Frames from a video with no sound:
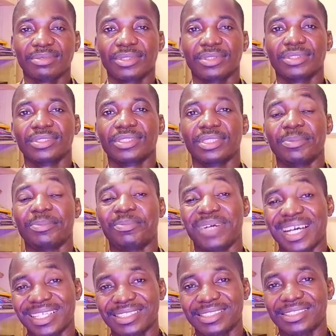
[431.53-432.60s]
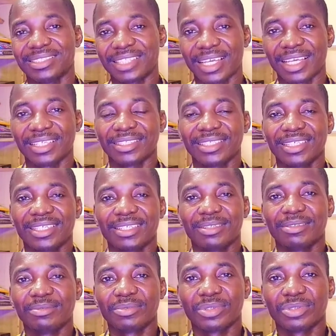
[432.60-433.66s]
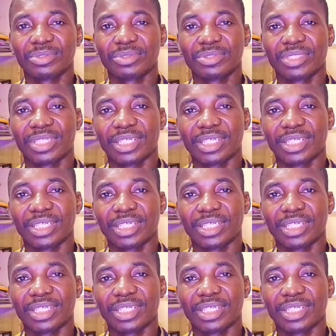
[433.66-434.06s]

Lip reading: because